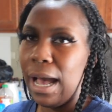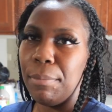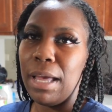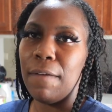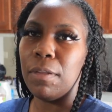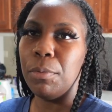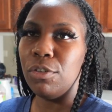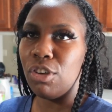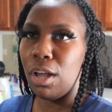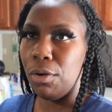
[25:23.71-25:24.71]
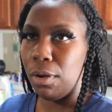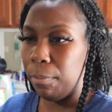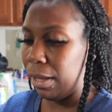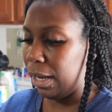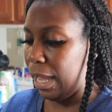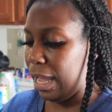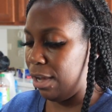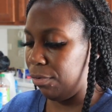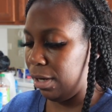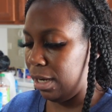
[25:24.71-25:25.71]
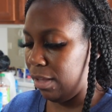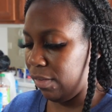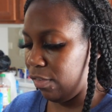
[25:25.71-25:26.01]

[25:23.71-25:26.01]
I'm going to have to put y'all on a better angle than this